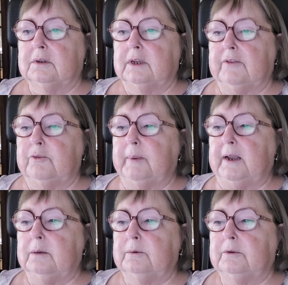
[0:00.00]
If
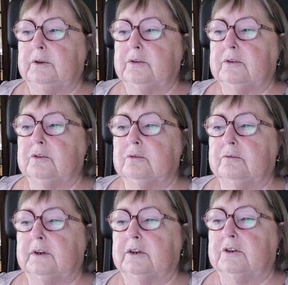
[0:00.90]
available, use the
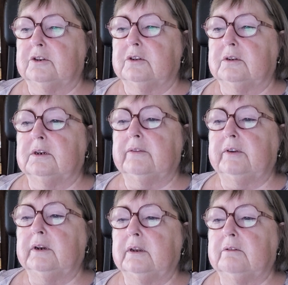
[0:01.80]
short flush to
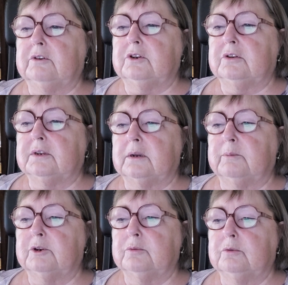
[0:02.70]
significantly reduce how
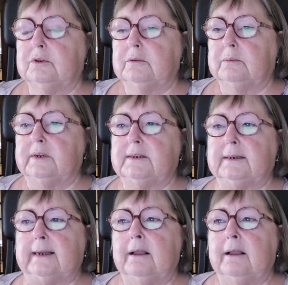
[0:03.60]
much water is wasted.